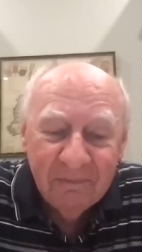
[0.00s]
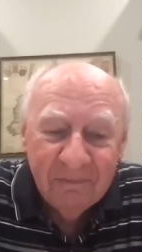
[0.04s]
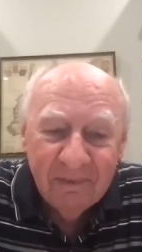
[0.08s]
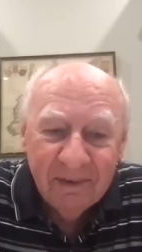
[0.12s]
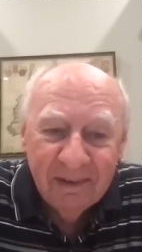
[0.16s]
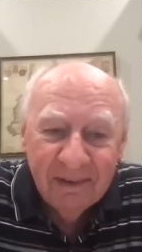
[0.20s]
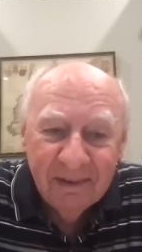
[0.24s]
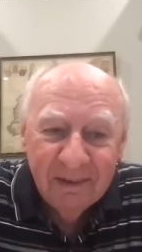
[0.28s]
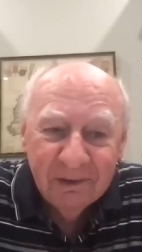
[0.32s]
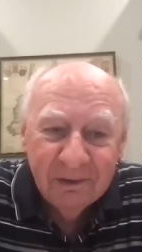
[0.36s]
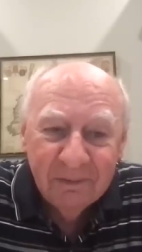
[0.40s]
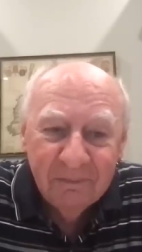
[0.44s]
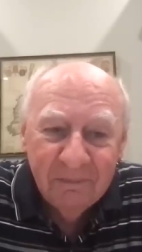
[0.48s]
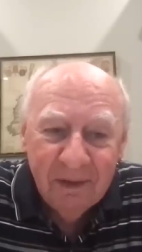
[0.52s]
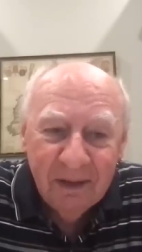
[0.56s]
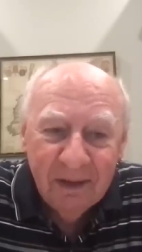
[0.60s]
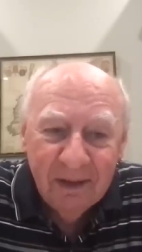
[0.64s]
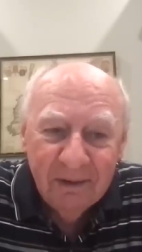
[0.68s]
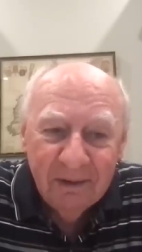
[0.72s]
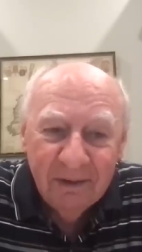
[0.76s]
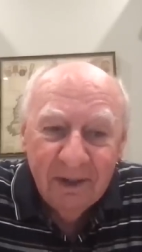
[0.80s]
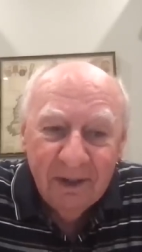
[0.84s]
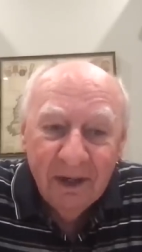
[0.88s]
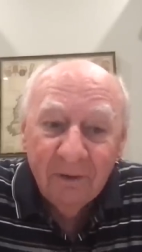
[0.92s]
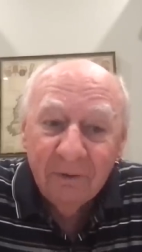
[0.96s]
So that was the
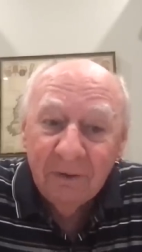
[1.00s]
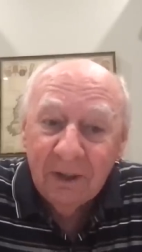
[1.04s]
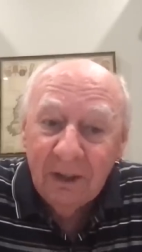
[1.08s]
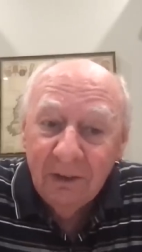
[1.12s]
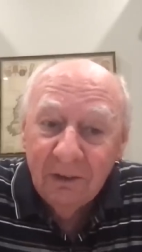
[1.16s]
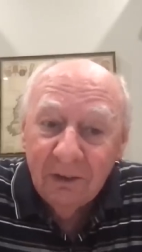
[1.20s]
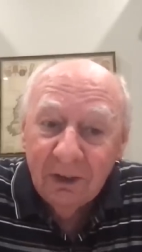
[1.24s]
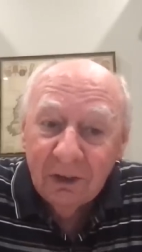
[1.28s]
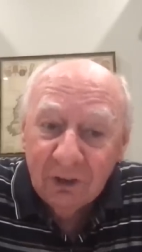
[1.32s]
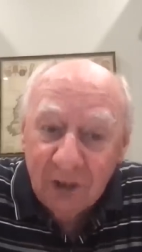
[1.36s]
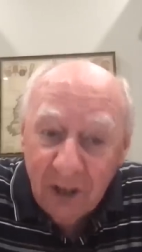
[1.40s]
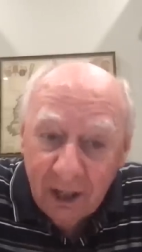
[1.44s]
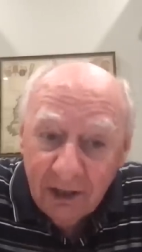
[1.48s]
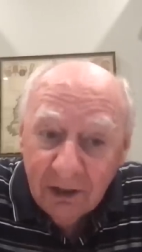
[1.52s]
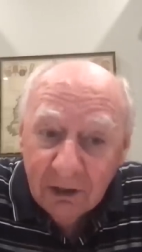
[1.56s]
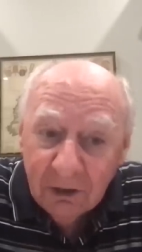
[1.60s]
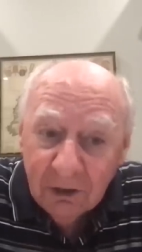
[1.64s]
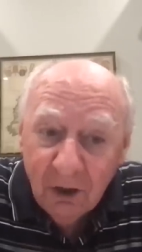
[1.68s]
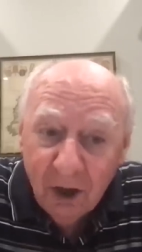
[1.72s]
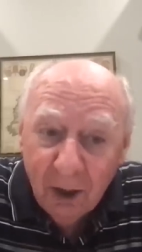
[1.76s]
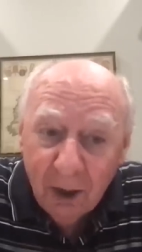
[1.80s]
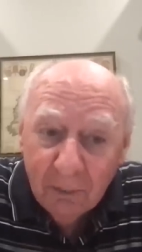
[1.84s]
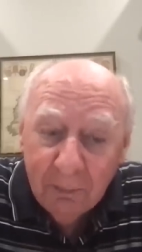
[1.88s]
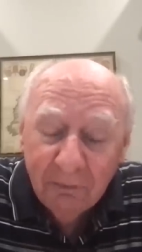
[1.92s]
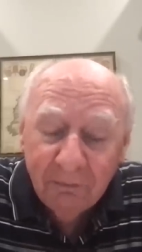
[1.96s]
first. Now the, the second
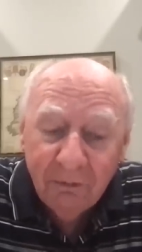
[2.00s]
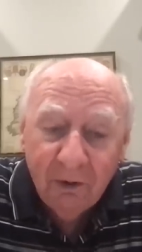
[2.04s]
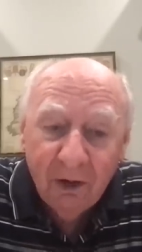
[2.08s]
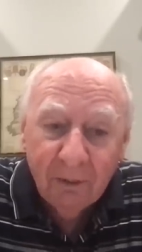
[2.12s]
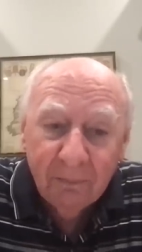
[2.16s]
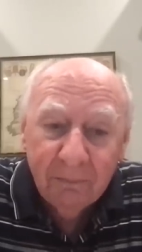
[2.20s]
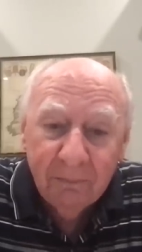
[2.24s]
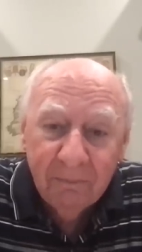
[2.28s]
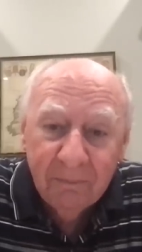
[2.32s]
type of problem.